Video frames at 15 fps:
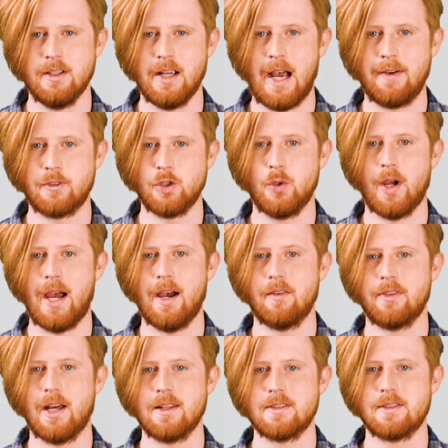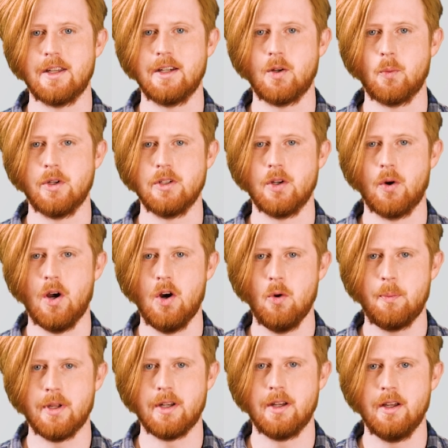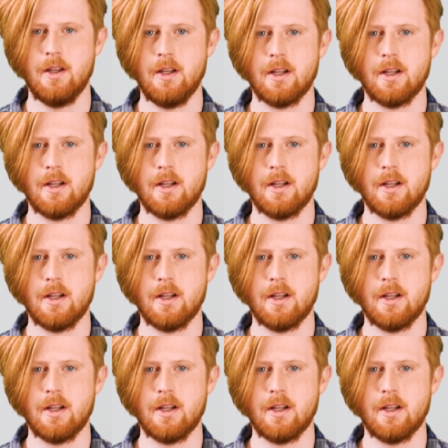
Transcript: After you have that setting window open,